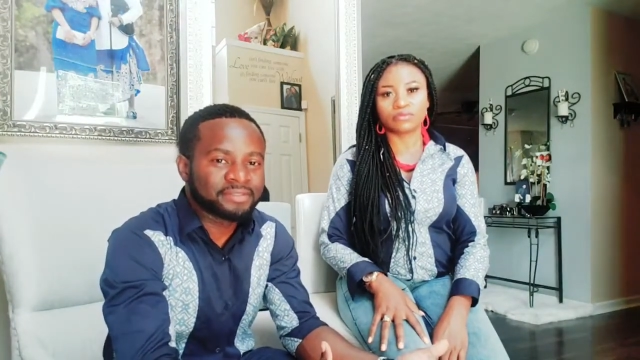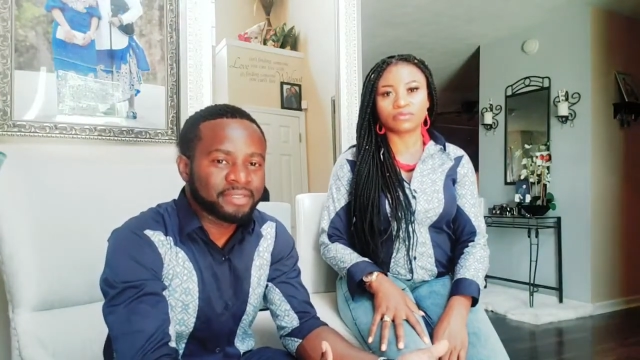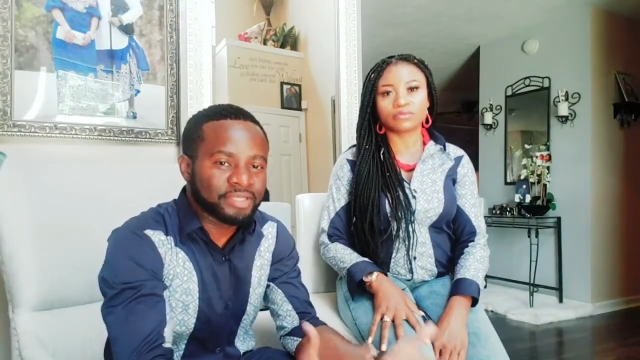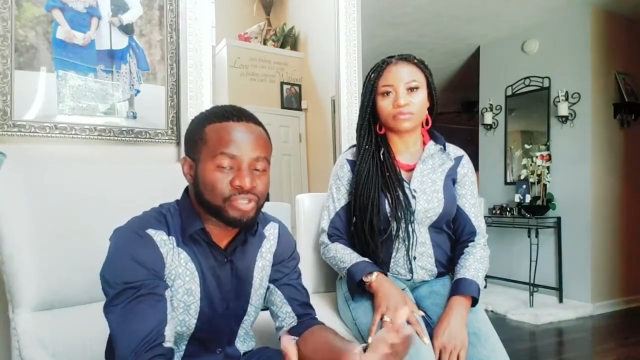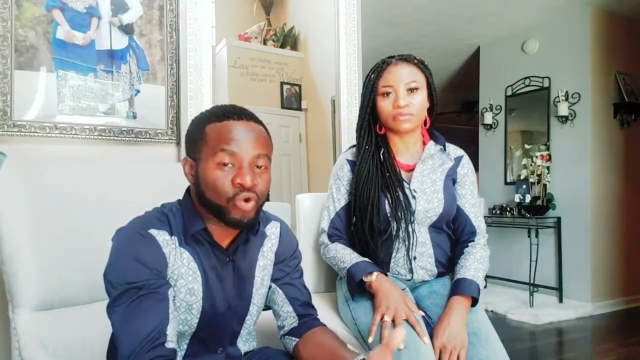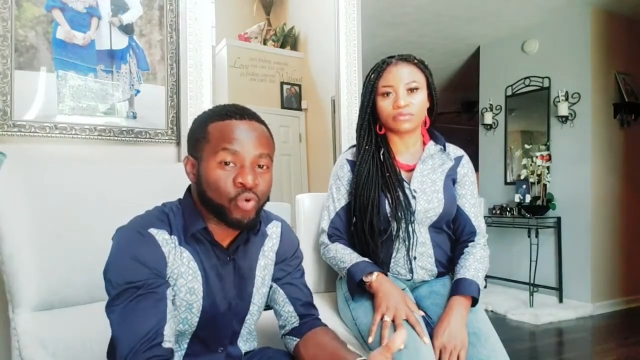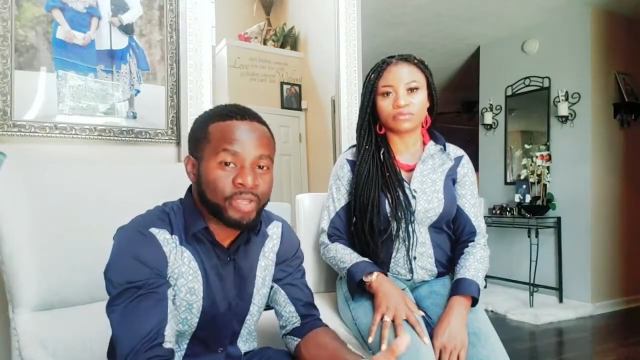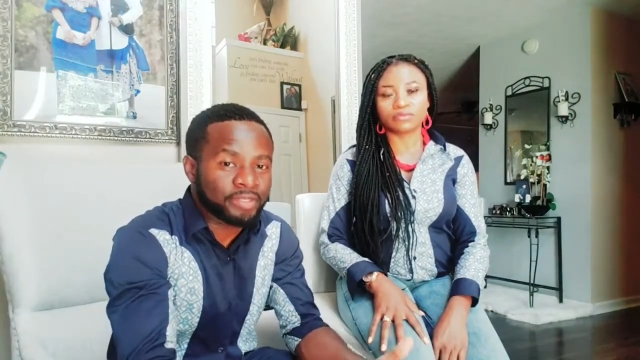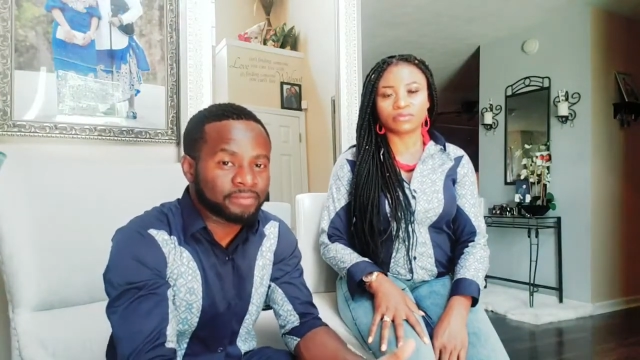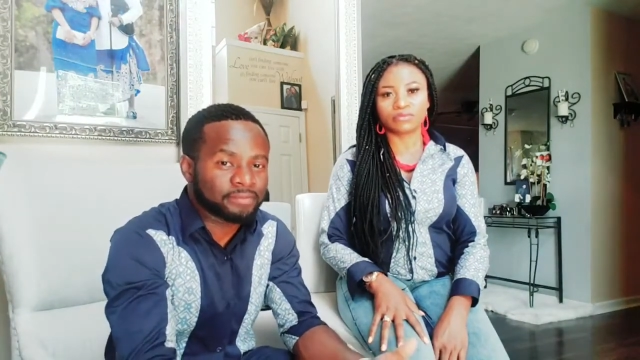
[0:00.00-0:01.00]
Speaker 1: is your
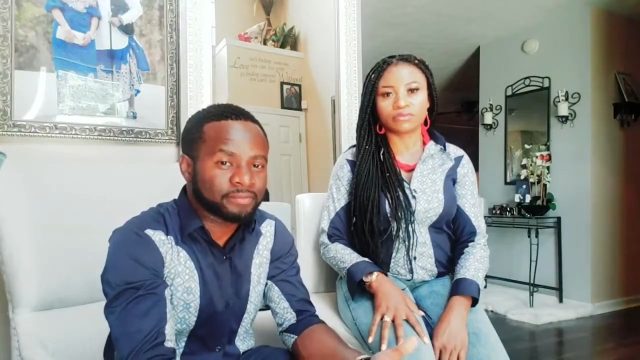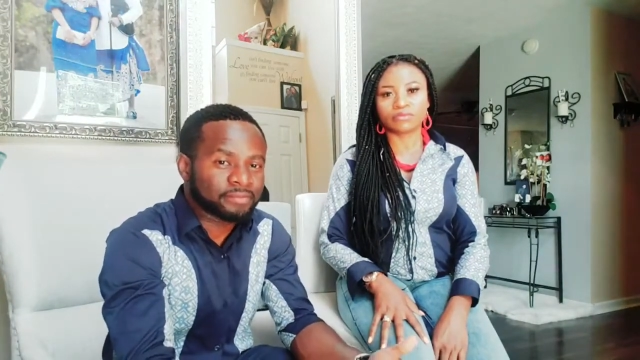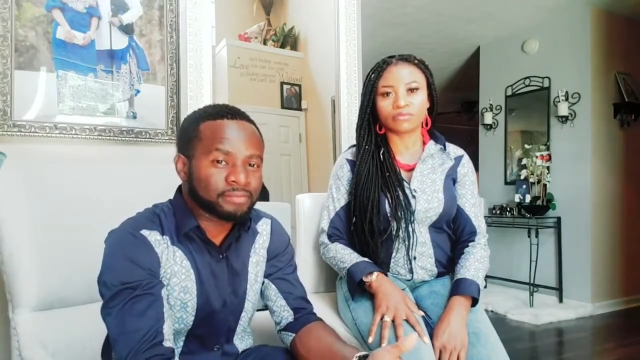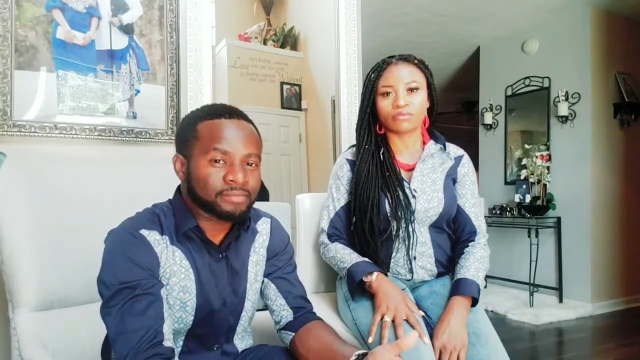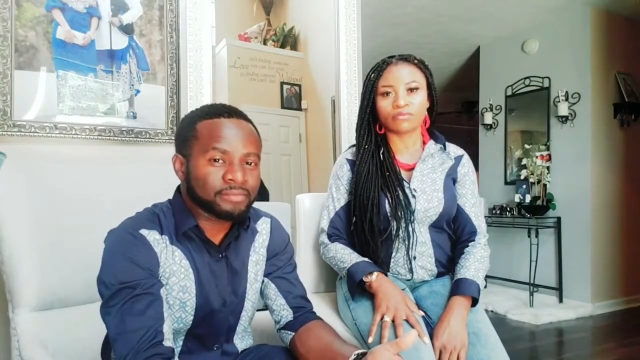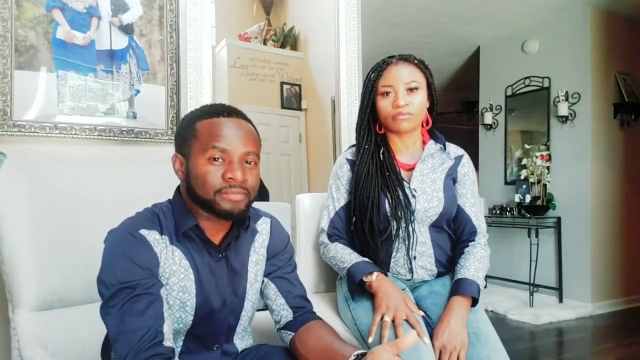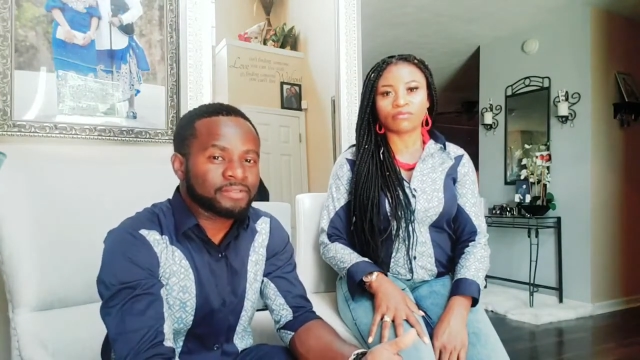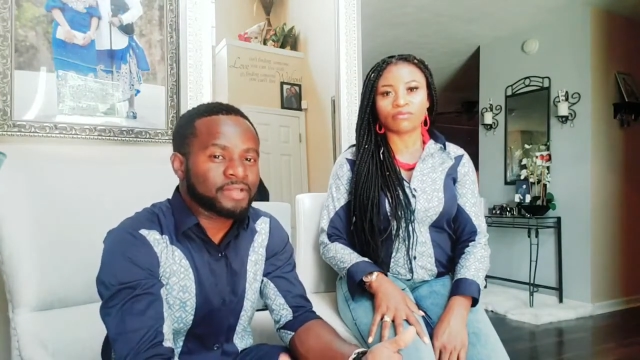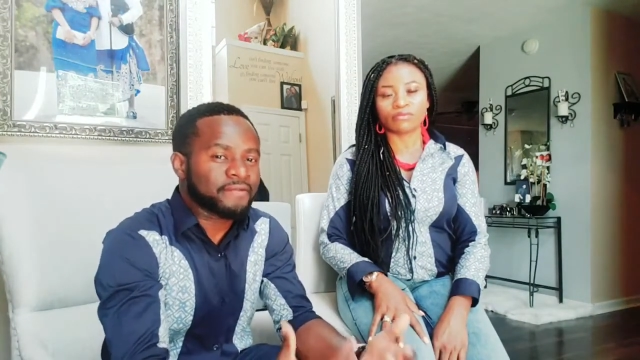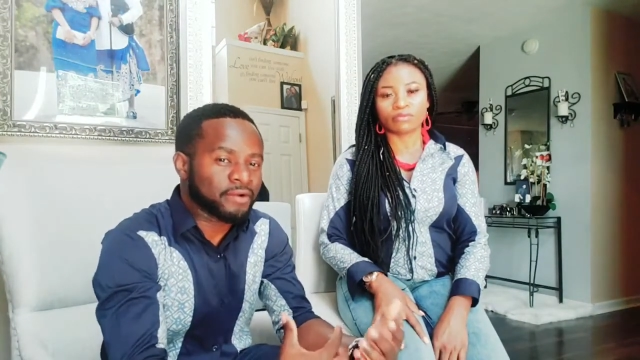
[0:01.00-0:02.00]
queen,
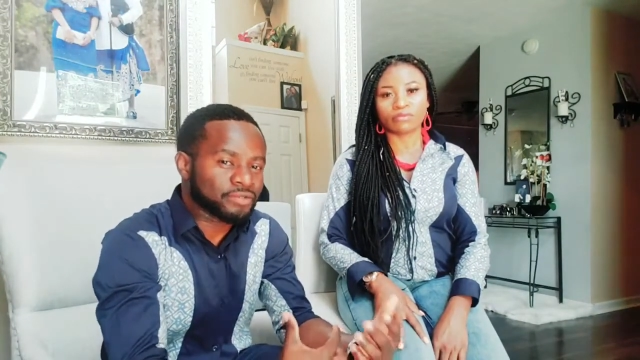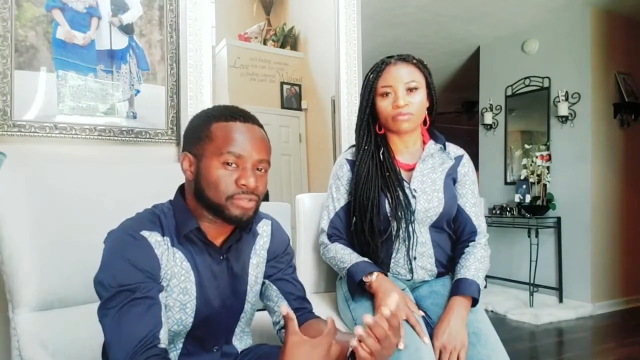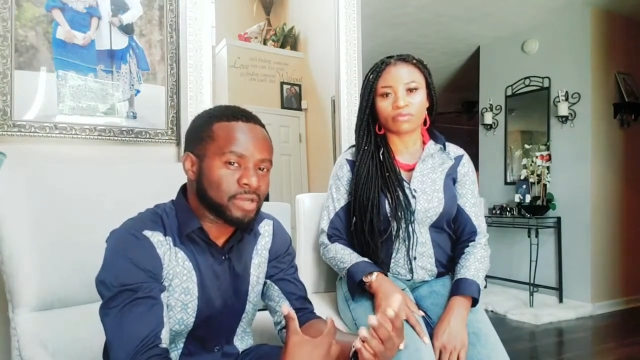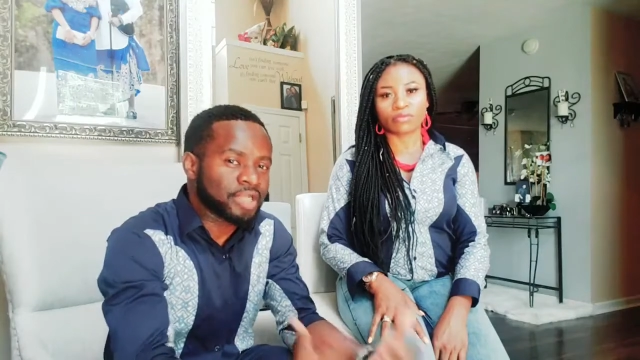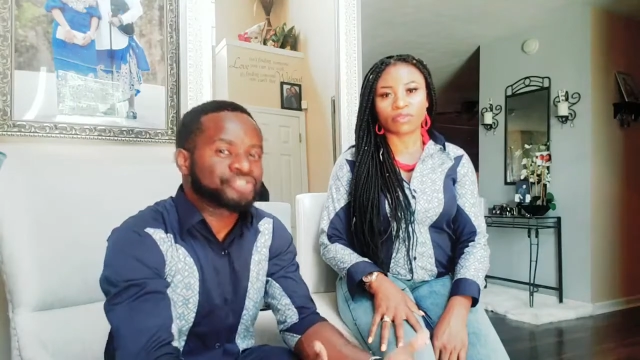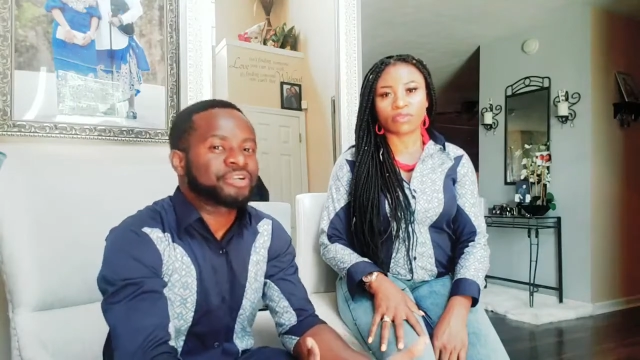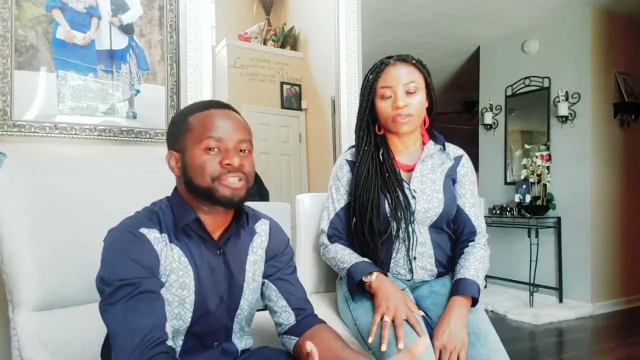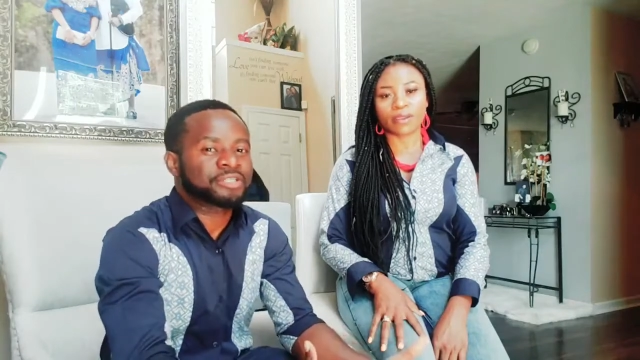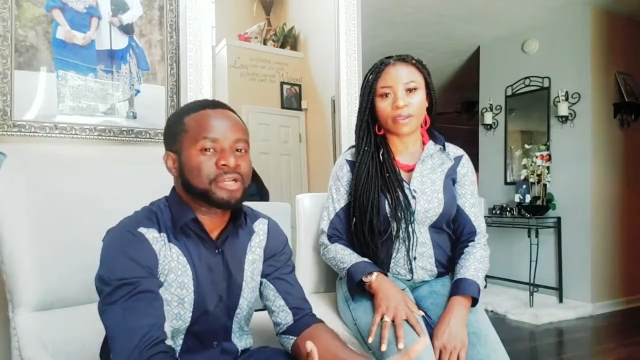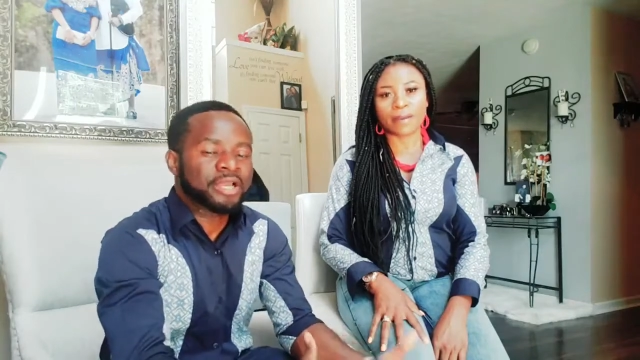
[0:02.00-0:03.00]
so you have to also
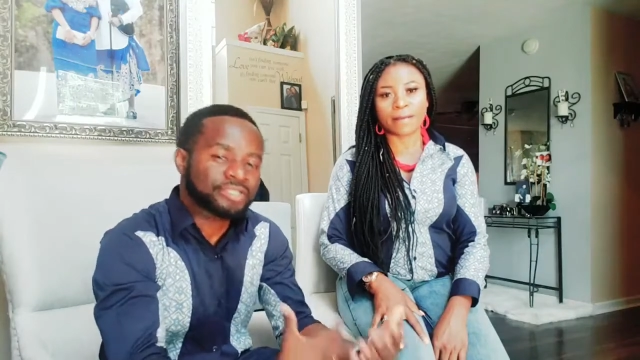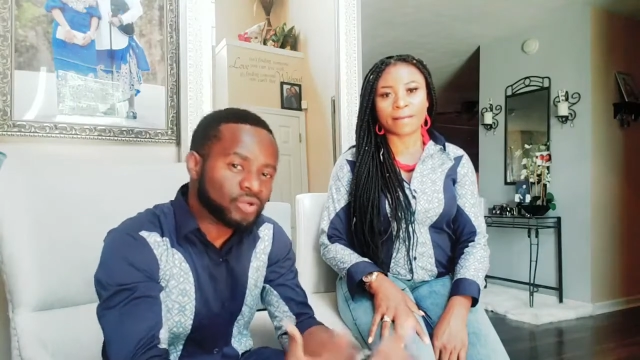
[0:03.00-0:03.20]
address her as your